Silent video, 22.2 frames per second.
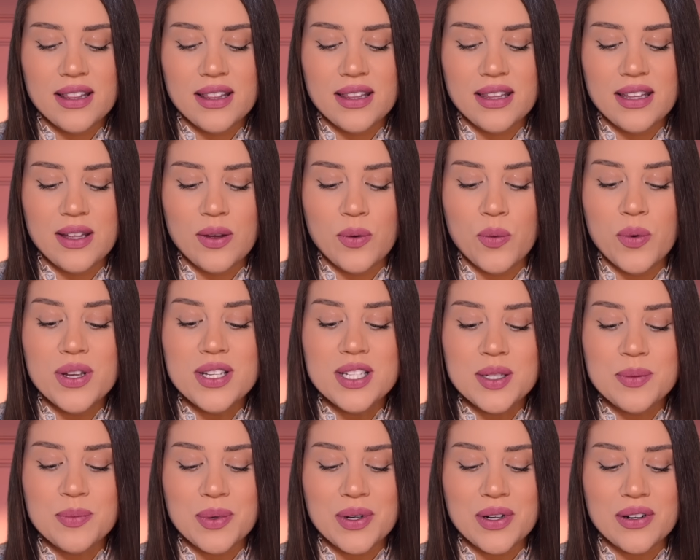the
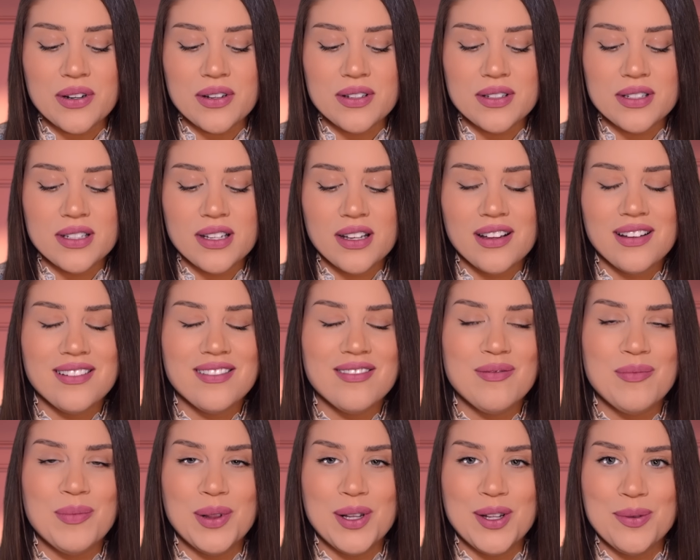whispers
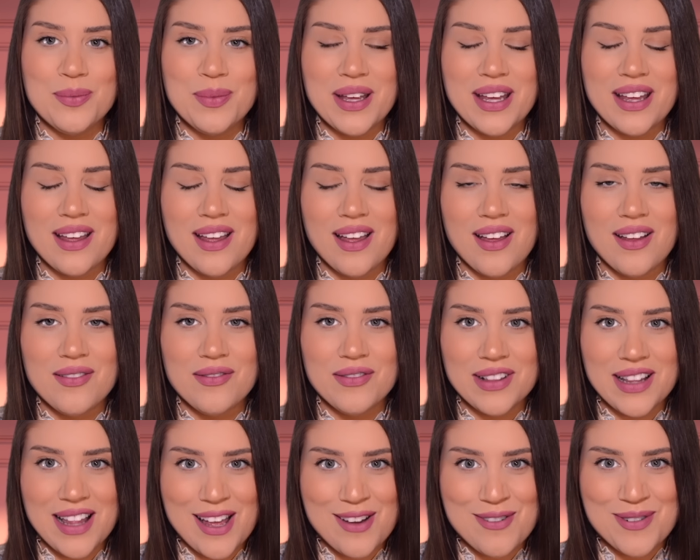of blooming
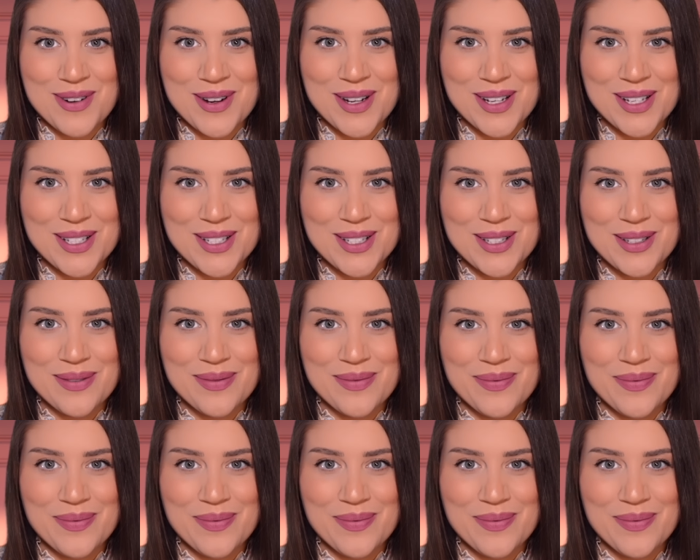flowers?